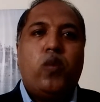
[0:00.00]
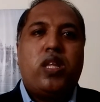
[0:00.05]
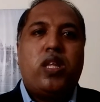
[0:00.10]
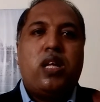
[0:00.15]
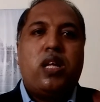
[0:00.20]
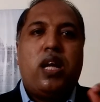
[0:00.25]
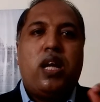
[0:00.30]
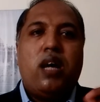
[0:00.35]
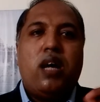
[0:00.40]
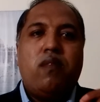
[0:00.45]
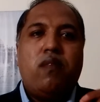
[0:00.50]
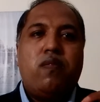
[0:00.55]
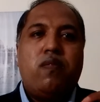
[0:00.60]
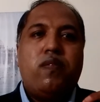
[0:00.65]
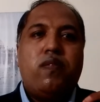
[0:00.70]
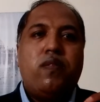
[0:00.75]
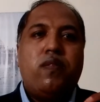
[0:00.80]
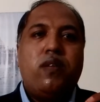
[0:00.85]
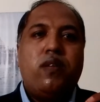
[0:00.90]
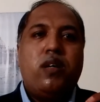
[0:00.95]
with
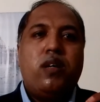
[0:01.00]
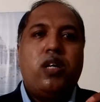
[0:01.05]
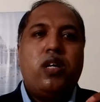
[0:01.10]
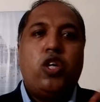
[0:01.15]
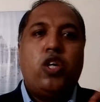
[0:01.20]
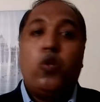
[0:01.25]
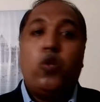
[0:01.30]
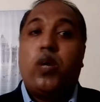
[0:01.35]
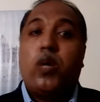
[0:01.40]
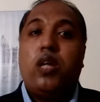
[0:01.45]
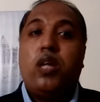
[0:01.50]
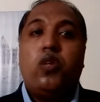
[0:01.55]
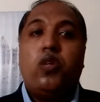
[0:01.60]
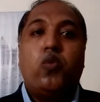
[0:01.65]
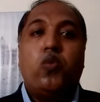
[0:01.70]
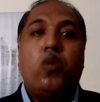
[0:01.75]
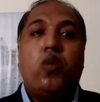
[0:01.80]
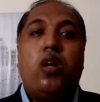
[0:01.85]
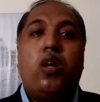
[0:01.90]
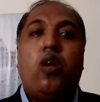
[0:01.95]
life, you
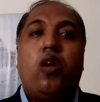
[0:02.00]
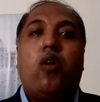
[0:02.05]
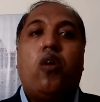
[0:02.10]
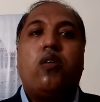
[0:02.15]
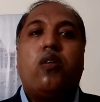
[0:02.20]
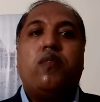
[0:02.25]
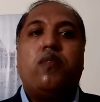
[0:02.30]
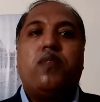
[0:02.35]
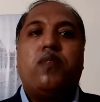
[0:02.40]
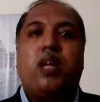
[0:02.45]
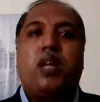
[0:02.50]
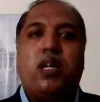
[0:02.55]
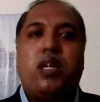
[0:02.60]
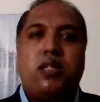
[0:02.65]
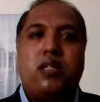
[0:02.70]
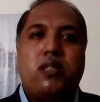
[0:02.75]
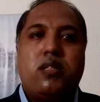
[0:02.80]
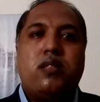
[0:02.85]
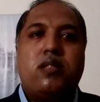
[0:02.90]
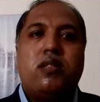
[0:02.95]
can do a lot of
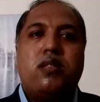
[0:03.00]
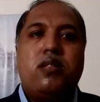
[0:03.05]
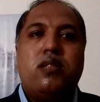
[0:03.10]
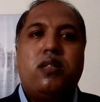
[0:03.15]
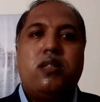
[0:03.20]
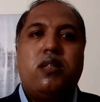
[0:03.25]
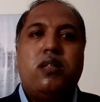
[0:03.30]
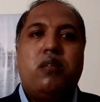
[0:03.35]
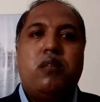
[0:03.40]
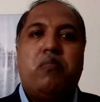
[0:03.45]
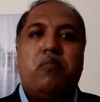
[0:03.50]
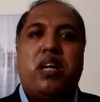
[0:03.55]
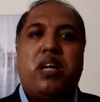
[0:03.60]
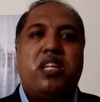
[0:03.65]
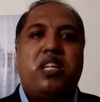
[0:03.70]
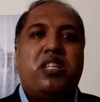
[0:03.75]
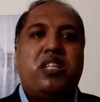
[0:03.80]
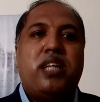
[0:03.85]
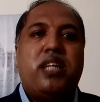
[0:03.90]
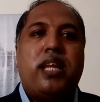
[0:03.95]
things.
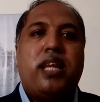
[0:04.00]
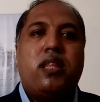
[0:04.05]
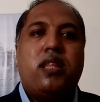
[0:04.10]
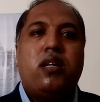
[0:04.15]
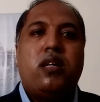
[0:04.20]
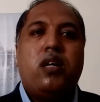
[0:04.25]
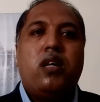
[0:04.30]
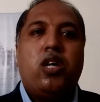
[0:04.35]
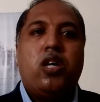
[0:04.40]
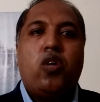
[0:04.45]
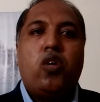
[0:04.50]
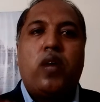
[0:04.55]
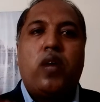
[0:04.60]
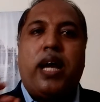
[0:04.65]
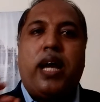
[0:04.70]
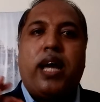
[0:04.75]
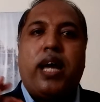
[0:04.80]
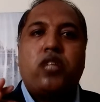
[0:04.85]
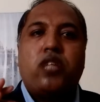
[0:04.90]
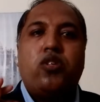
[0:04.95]
By death, you
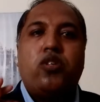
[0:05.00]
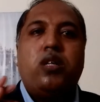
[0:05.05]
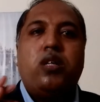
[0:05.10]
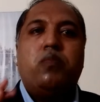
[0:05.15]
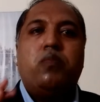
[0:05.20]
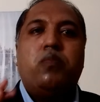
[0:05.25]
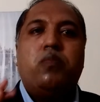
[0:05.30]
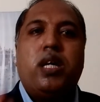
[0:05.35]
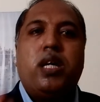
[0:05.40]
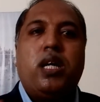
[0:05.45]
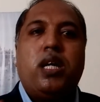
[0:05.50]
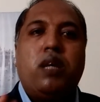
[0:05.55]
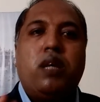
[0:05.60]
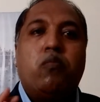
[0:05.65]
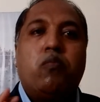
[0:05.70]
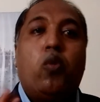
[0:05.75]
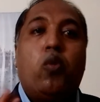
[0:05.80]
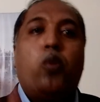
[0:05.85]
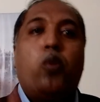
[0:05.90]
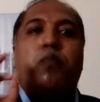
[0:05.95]
are actually
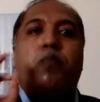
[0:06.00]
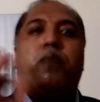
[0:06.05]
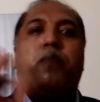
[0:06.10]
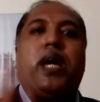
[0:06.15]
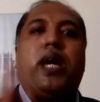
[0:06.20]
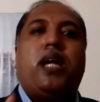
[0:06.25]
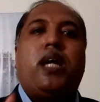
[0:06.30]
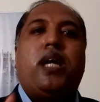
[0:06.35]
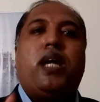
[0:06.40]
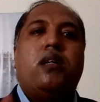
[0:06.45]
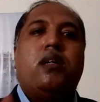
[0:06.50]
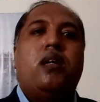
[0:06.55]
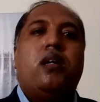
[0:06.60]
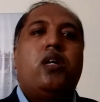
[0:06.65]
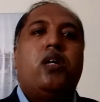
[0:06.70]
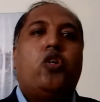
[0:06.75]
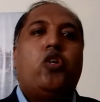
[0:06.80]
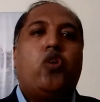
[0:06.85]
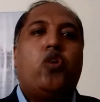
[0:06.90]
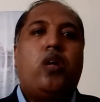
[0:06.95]
bringing more pain
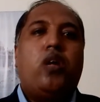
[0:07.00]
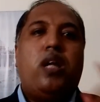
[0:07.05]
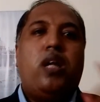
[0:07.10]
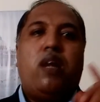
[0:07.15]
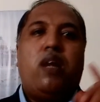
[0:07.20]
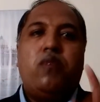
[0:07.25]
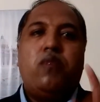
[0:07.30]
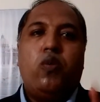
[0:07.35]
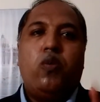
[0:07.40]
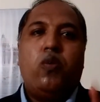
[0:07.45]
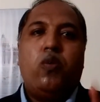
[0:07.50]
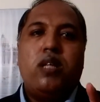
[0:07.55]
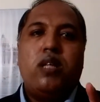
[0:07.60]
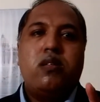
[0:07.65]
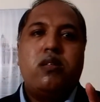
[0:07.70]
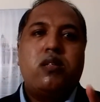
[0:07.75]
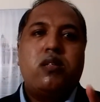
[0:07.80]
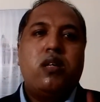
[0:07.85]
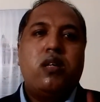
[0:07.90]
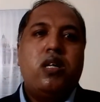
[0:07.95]
to your loved
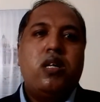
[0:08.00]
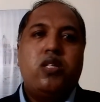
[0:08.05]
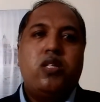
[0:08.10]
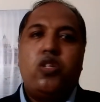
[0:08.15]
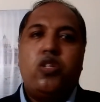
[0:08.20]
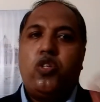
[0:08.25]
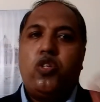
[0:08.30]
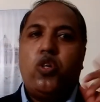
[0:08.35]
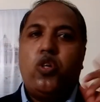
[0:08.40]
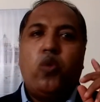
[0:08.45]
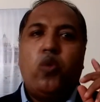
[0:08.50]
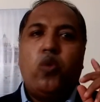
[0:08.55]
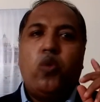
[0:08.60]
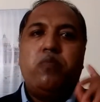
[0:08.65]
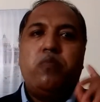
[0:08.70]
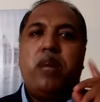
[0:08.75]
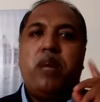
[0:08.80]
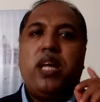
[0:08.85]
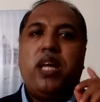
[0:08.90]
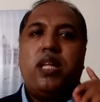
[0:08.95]
ones. So
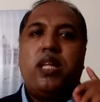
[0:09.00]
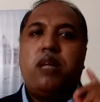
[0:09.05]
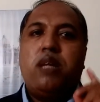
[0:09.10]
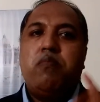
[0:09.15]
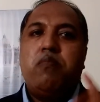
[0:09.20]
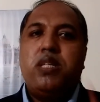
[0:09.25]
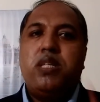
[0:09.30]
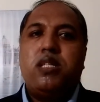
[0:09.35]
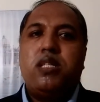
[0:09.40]
don't make that